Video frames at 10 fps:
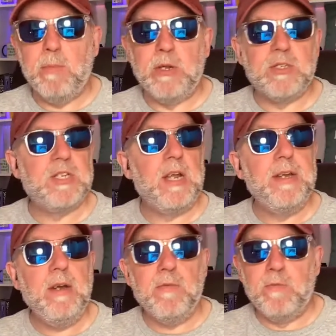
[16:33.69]
in which
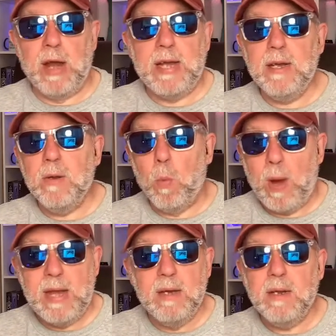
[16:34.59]
sun, rain,
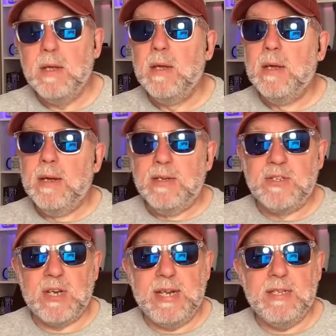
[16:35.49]
wind,
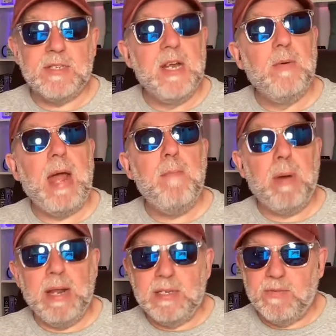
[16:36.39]
sleet, snow
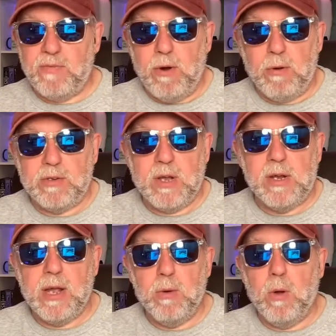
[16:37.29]
and plagues of frogs
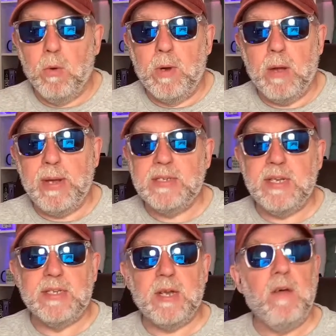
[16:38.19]
can all
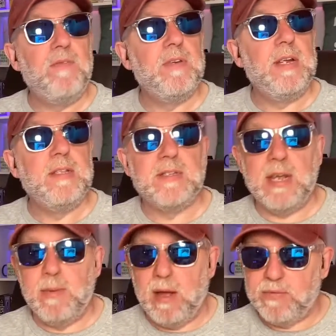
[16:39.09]
coexist, often in the
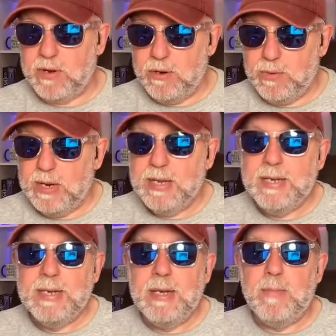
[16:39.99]
same afternoon.
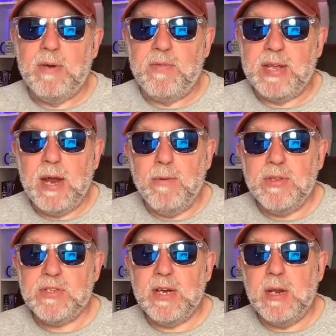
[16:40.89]
But if the
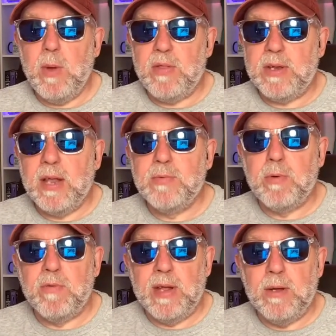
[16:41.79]
current sunny weather does
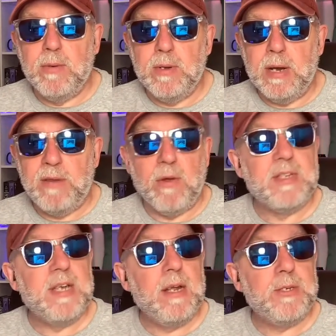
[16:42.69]
prevail, and if I
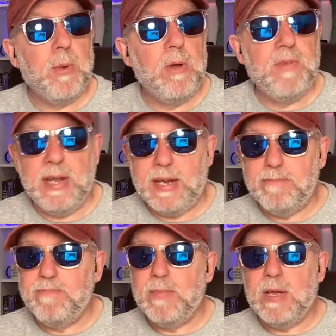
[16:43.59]
start to
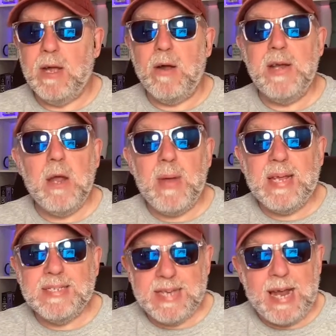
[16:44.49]
overheat, I know
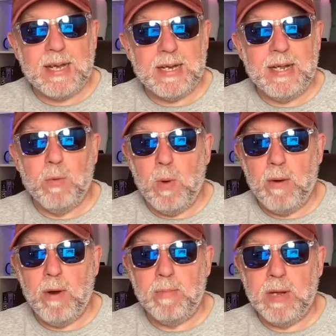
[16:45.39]
exactly
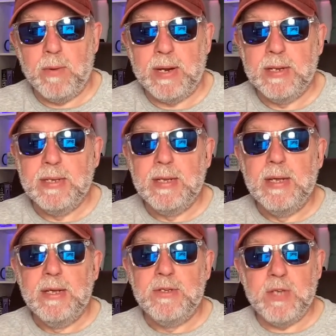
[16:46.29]
where I'm going.
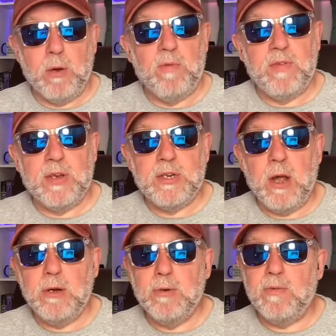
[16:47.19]
So, for
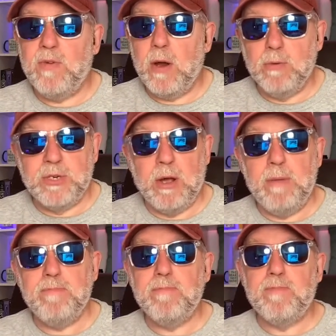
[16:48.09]
the final
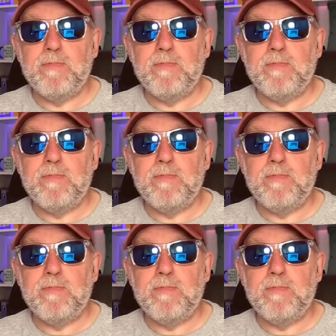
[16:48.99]
time,